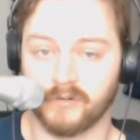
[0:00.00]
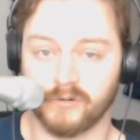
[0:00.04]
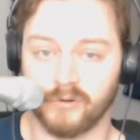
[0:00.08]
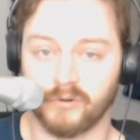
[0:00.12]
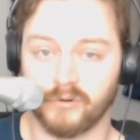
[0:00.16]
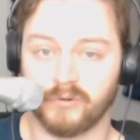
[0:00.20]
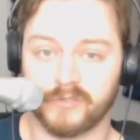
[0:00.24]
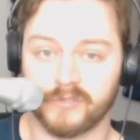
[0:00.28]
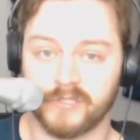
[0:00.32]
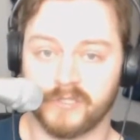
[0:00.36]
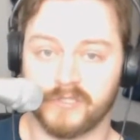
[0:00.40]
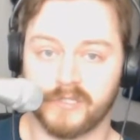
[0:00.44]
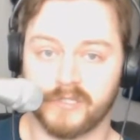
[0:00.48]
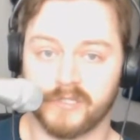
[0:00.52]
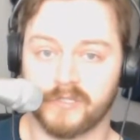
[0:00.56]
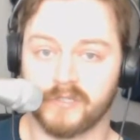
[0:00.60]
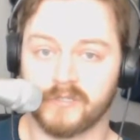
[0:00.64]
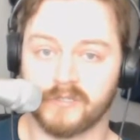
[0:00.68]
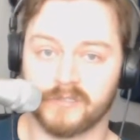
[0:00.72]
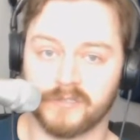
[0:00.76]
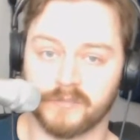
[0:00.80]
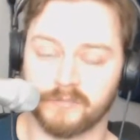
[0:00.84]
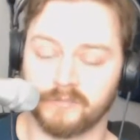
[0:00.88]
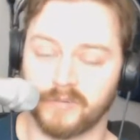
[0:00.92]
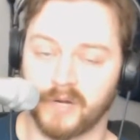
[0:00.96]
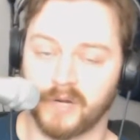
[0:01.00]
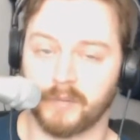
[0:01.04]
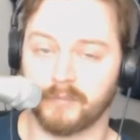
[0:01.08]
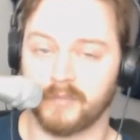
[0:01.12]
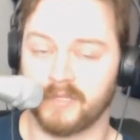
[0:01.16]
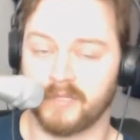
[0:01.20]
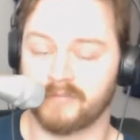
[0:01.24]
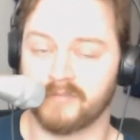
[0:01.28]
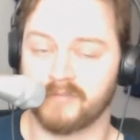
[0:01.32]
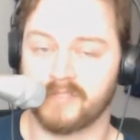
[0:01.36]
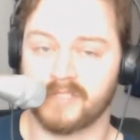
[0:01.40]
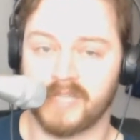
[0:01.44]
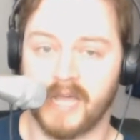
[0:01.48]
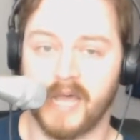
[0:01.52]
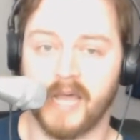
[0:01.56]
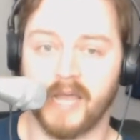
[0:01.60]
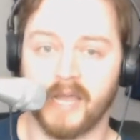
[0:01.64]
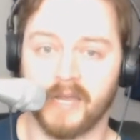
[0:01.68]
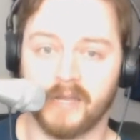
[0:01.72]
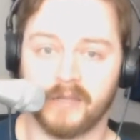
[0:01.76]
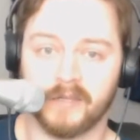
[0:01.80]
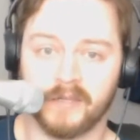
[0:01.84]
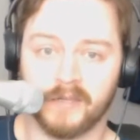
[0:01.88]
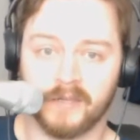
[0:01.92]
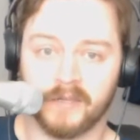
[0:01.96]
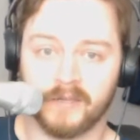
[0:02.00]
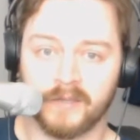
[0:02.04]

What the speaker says: golden years and probably even die,